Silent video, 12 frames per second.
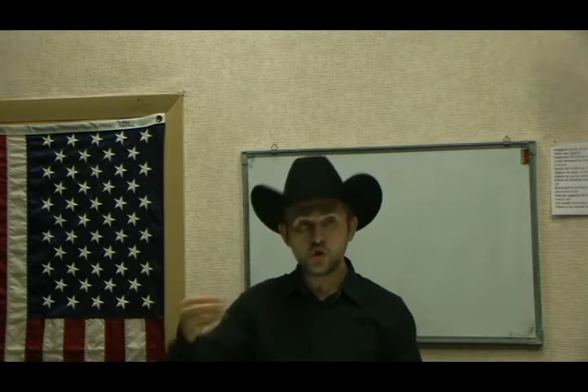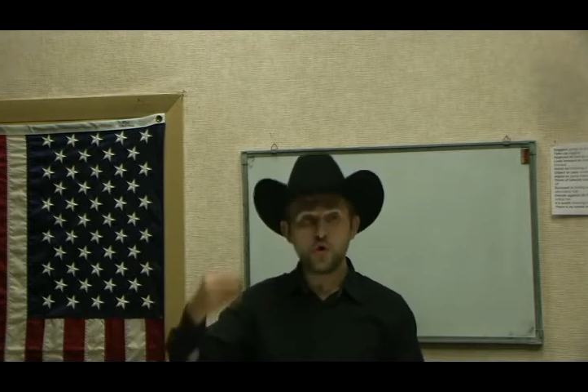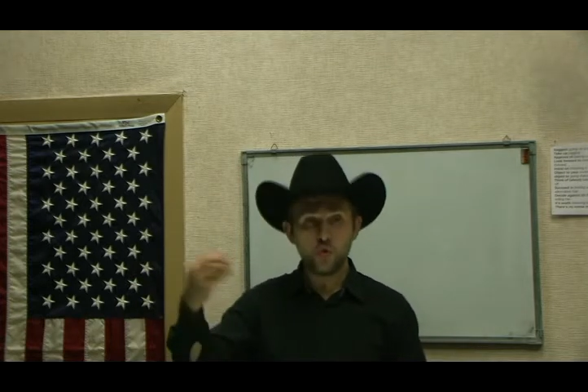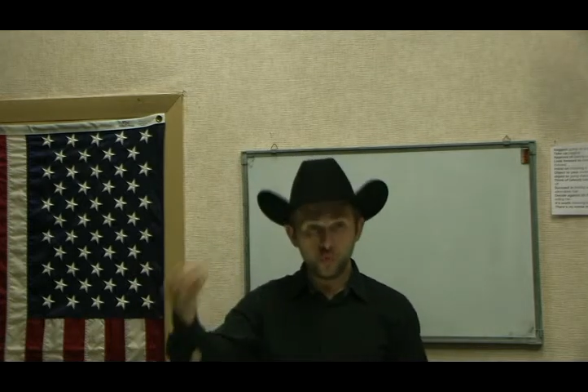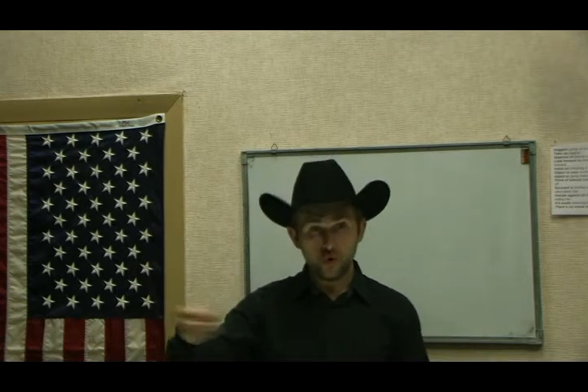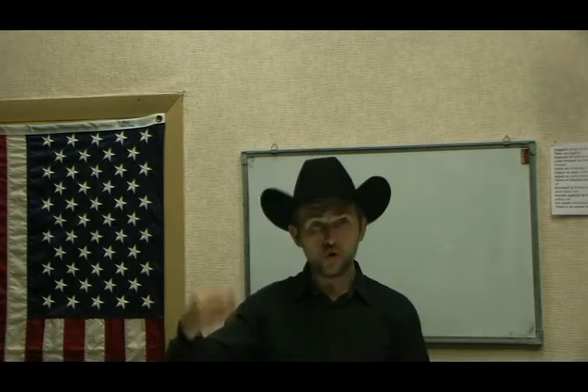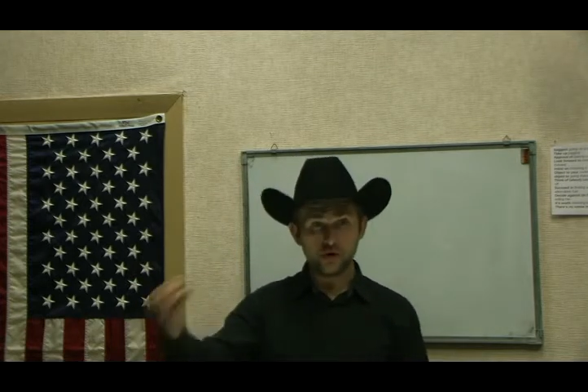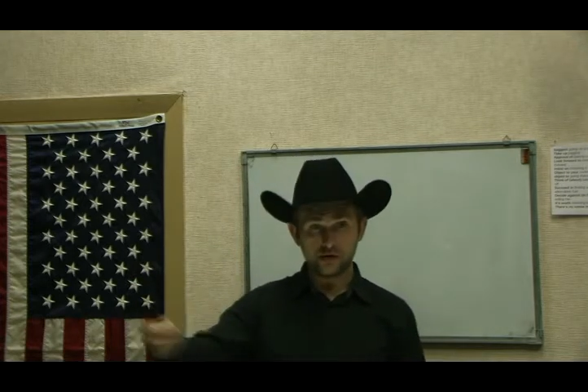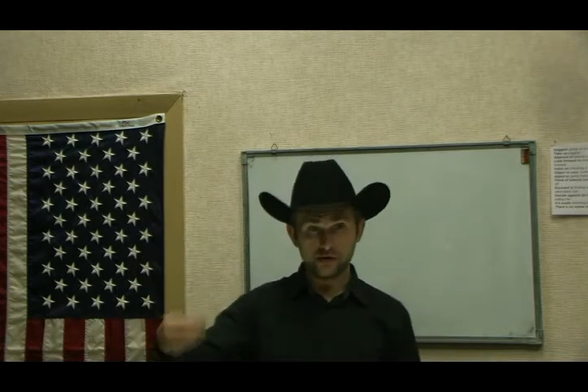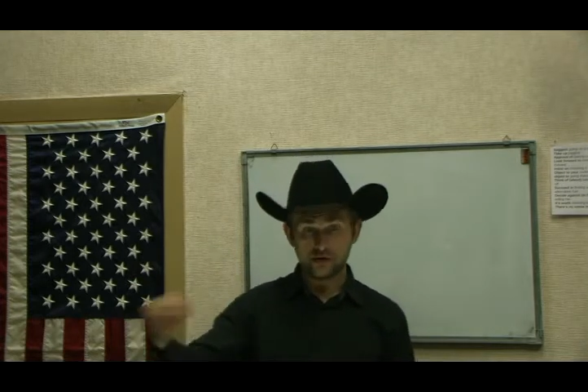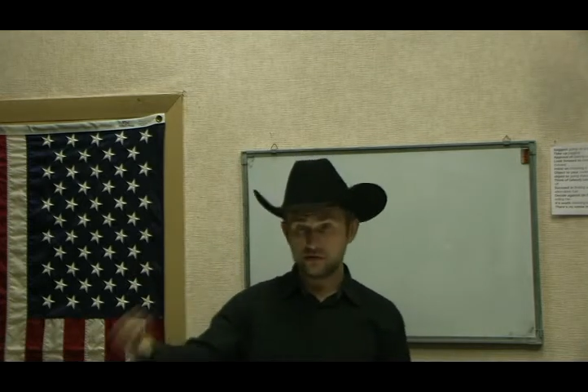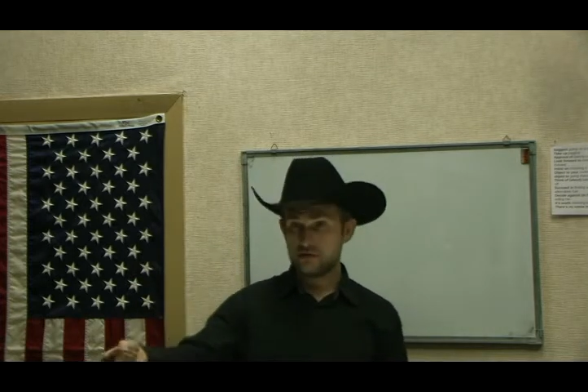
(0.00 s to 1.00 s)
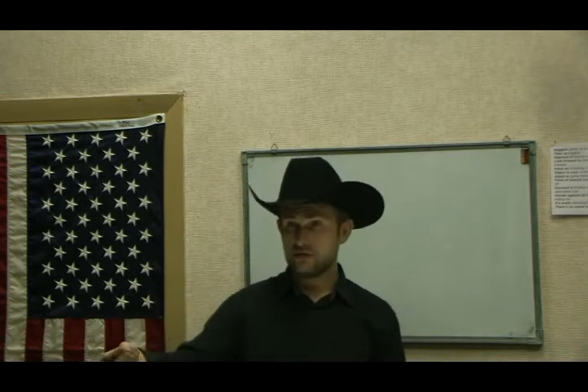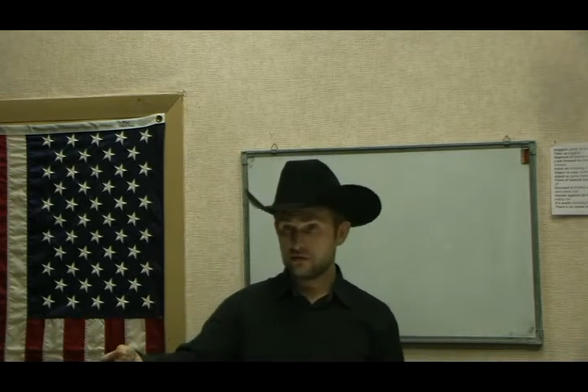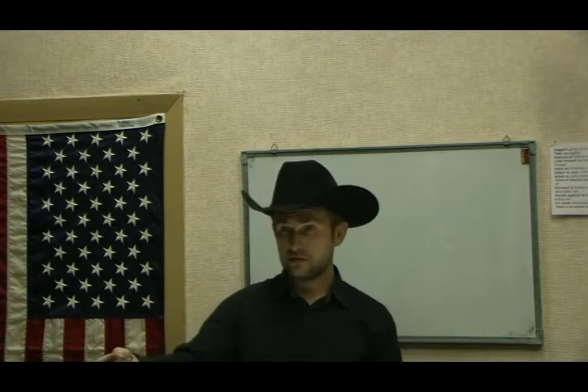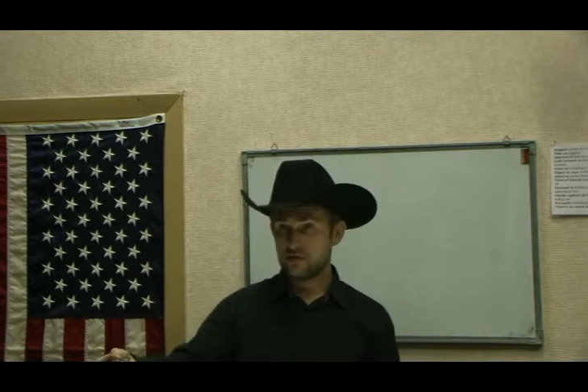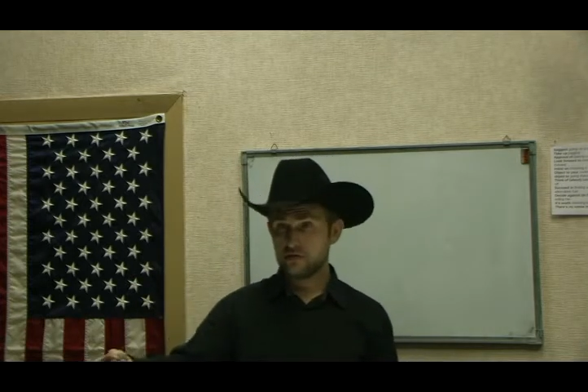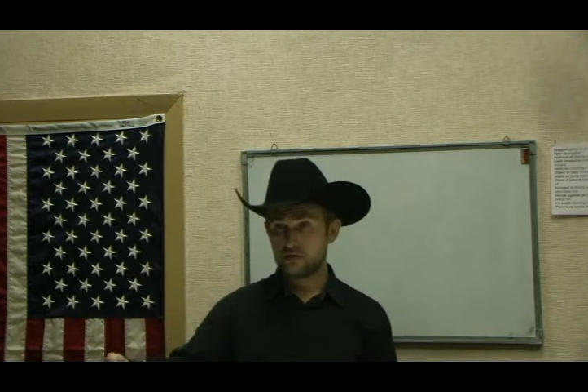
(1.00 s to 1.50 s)
use your
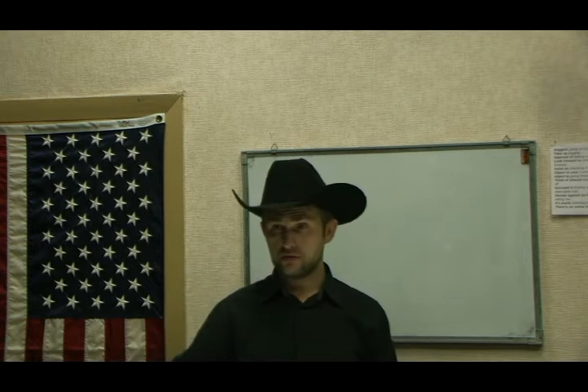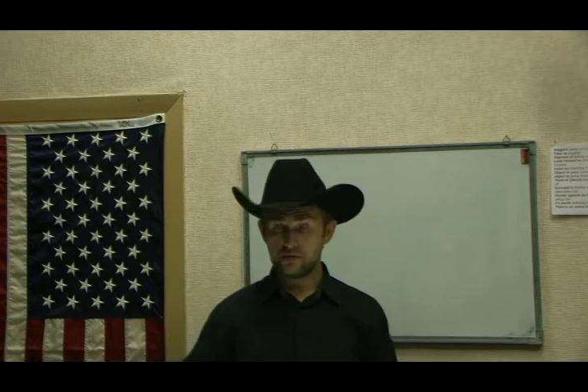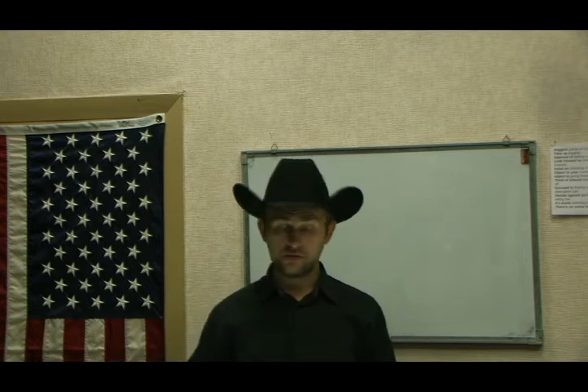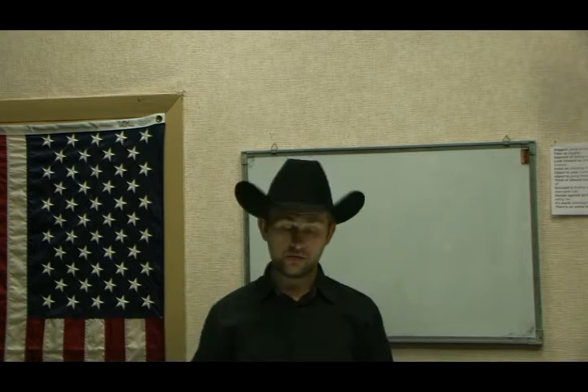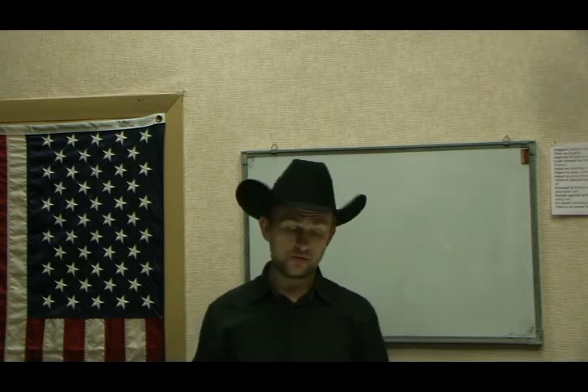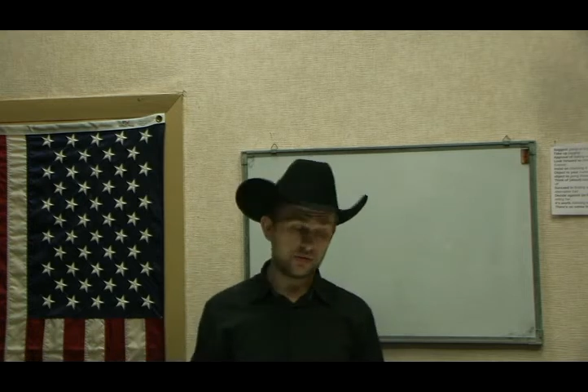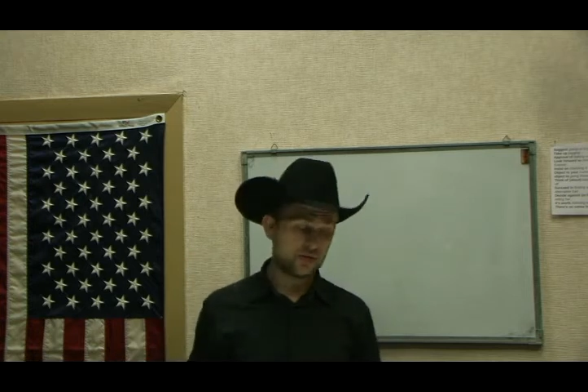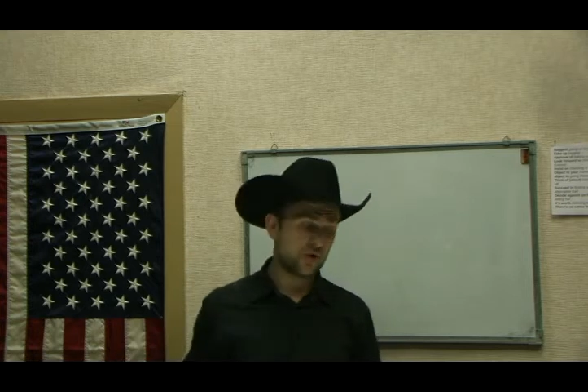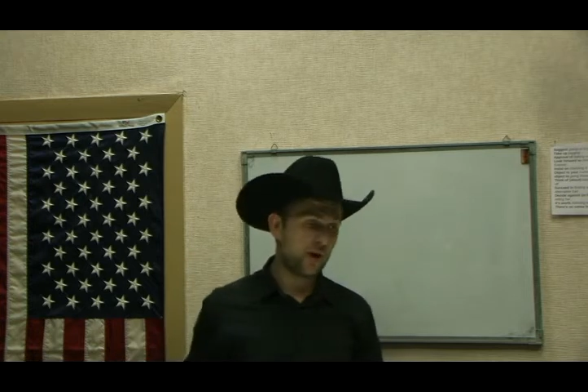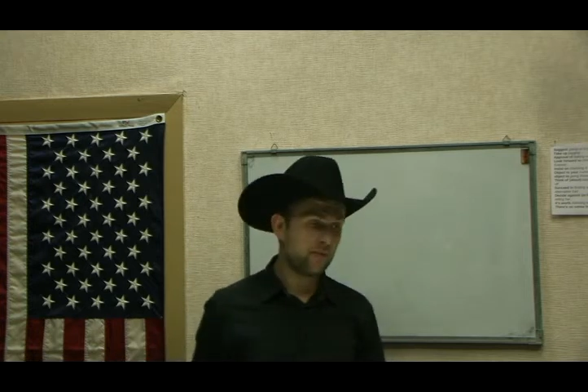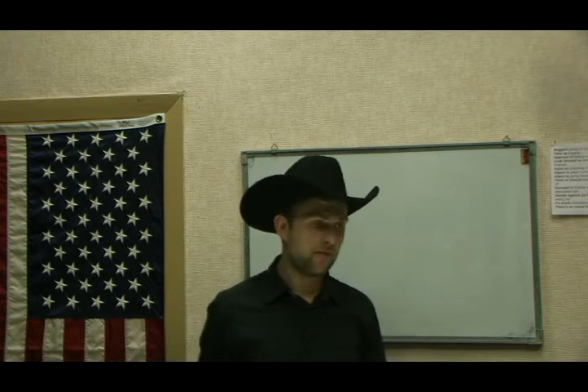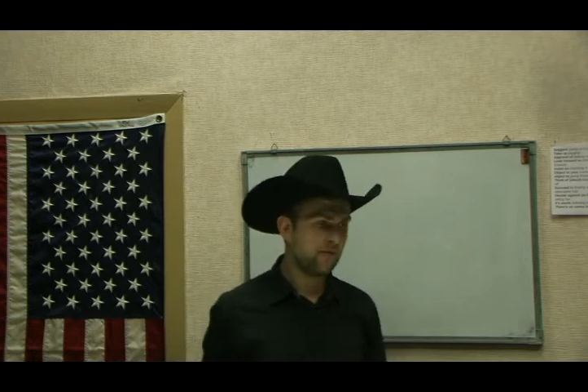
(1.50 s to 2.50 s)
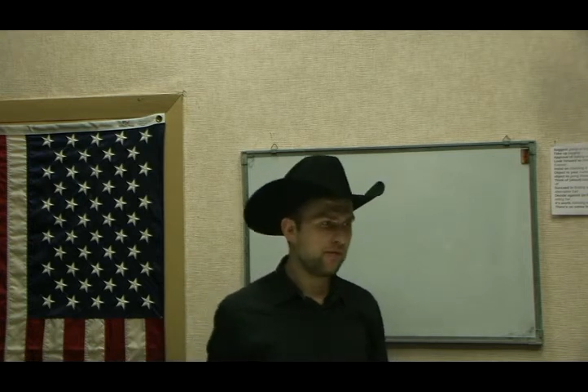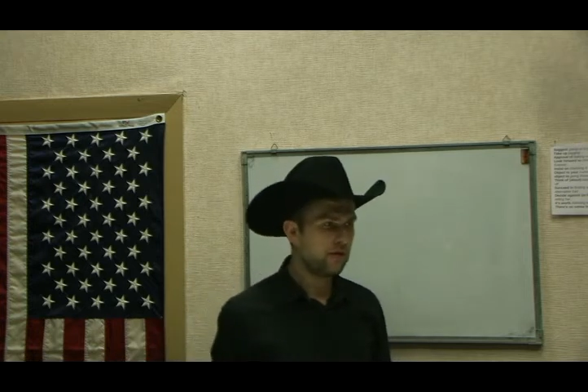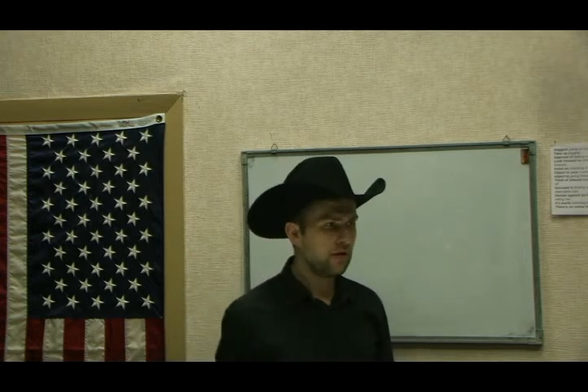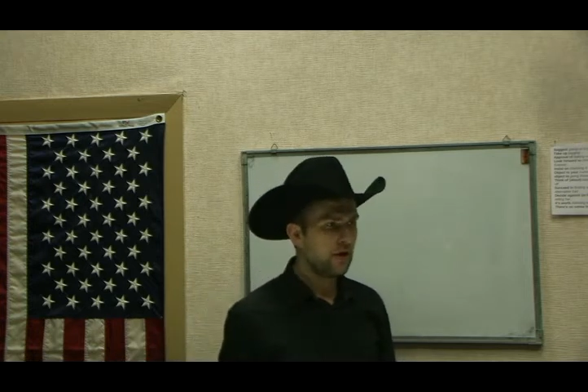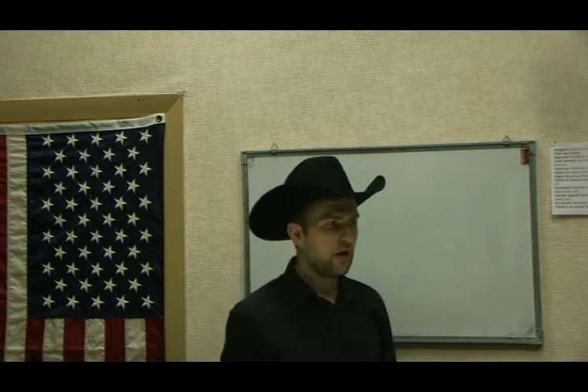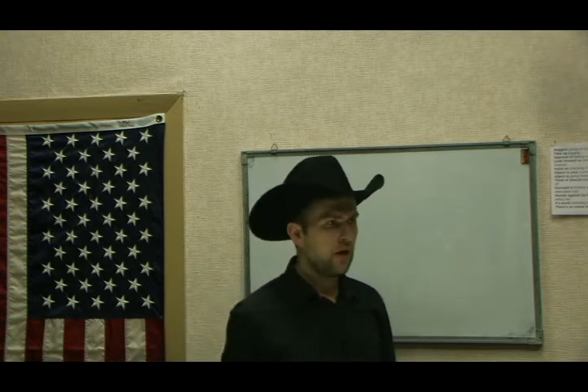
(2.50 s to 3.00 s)
words to describe
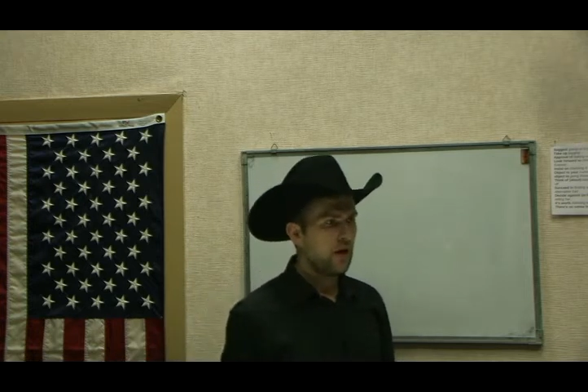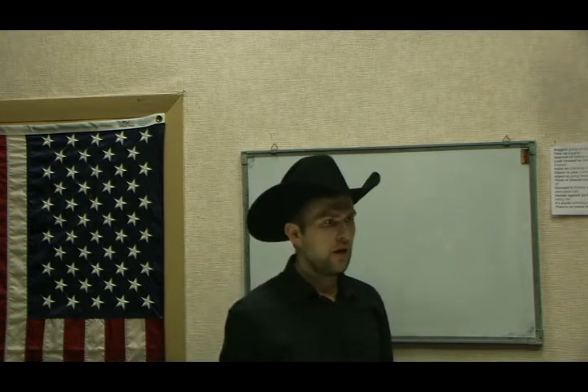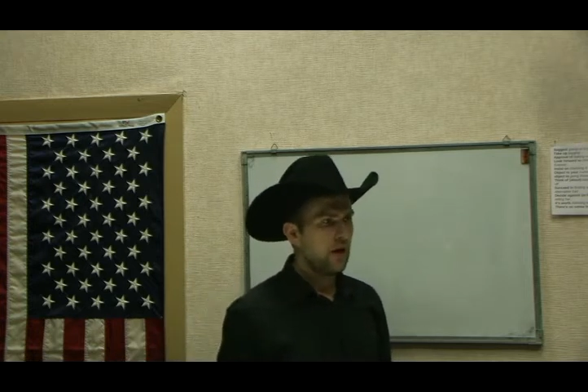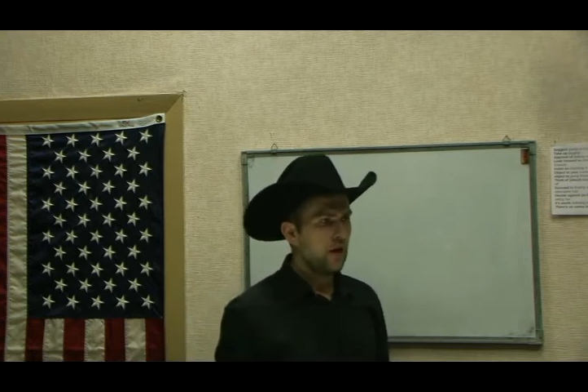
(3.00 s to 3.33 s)
everything.